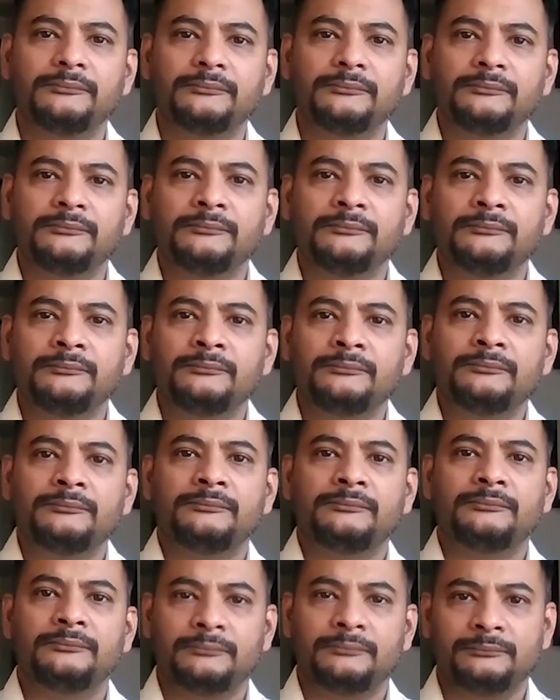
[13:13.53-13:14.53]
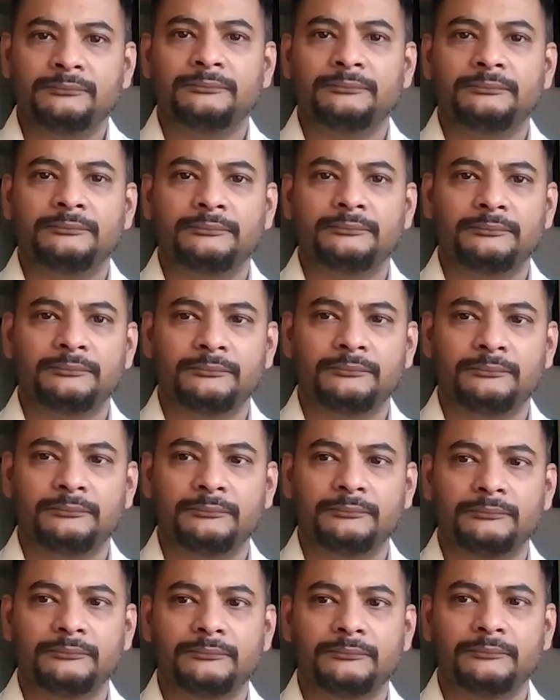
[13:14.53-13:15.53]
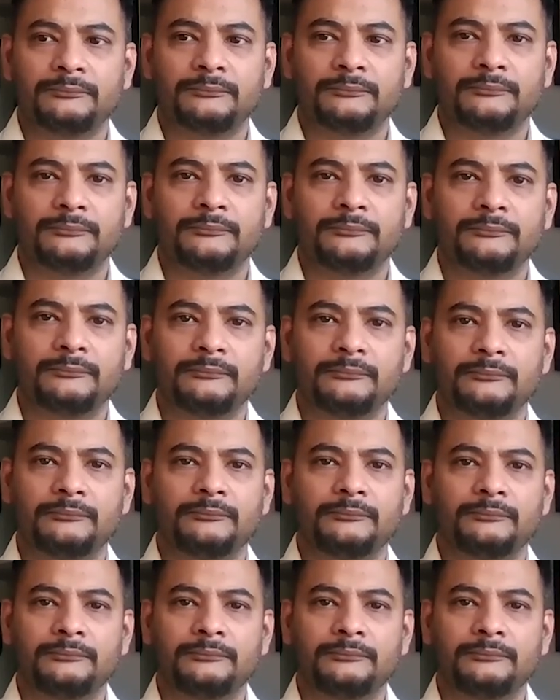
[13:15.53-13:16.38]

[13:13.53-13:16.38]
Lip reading: (silent)